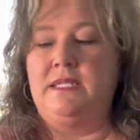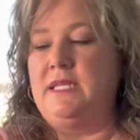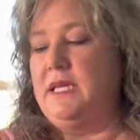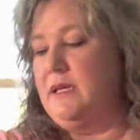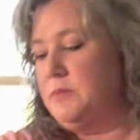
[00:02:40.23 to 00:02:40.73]

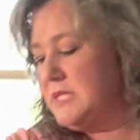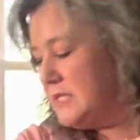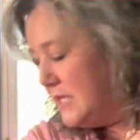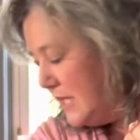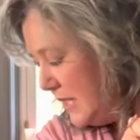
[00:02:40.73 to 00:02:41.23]

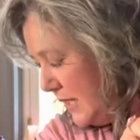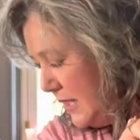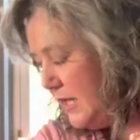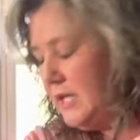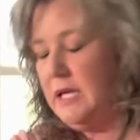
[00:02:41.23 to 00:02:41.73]
Tipsy,
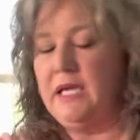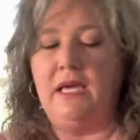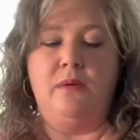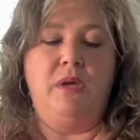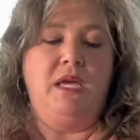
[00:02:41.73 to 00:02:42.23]
honey, I
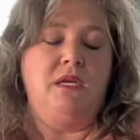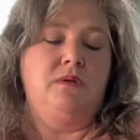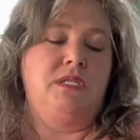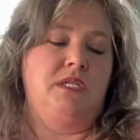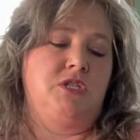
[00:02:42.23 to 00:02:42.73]
can't pay you
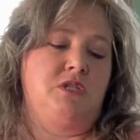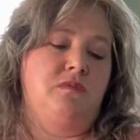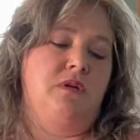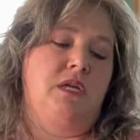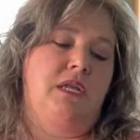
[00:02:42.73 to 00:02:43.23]
attention
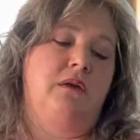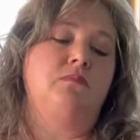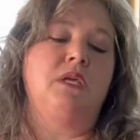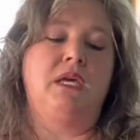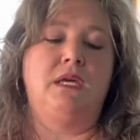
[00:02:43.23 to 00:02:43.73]
right now.
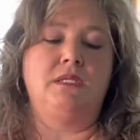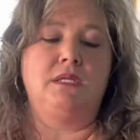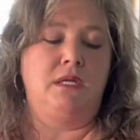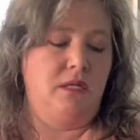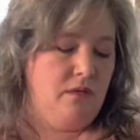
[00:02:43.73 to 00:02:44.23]
Yes, I
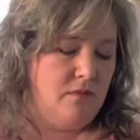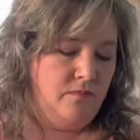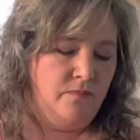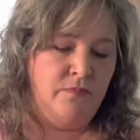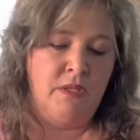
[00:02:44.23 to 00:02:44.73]
know.
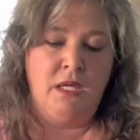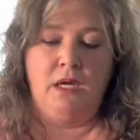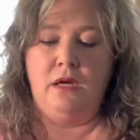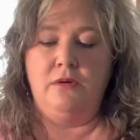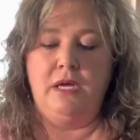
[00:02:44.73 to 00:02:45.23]

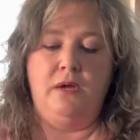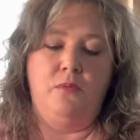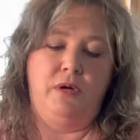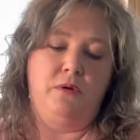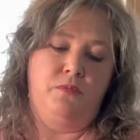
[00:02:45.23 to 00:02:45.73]
Okay,
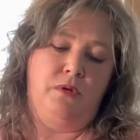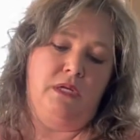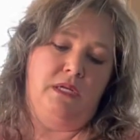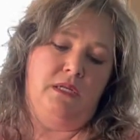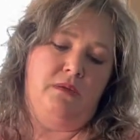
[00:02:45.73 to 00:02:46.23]
well, we're
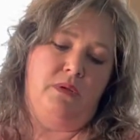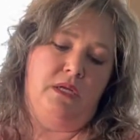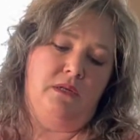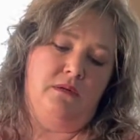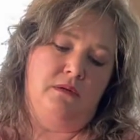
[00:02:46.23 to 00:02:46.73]
gonna
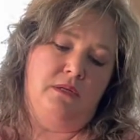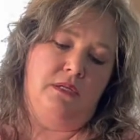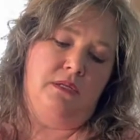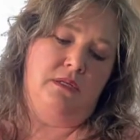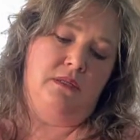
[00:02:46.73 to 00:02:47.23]
depend on
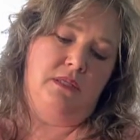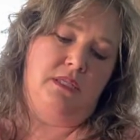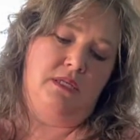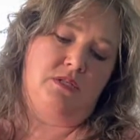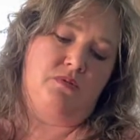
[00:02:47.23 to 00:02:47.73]

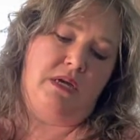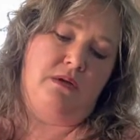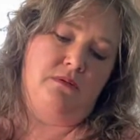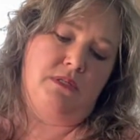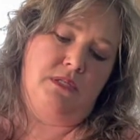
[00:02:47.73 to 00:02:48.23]
this
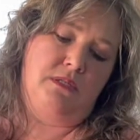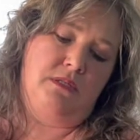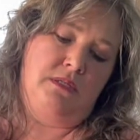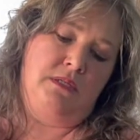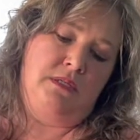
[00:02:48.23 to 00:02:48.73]
route,
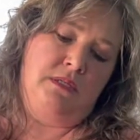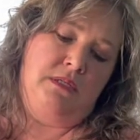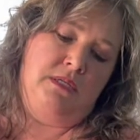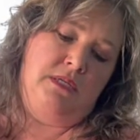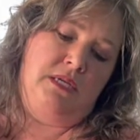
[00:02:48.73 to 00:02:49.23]

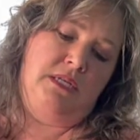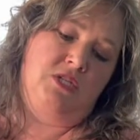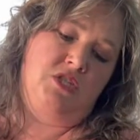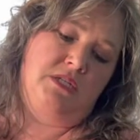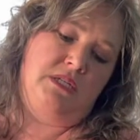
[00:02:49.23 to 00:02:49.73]
and it's
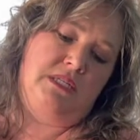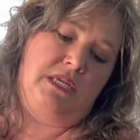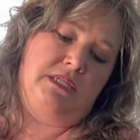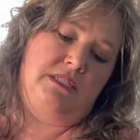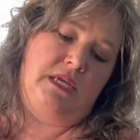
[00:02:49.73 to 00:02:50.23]
just gonna take
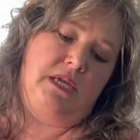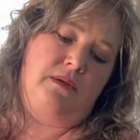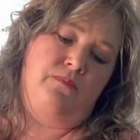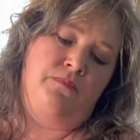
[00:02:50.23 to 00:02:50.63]
a second.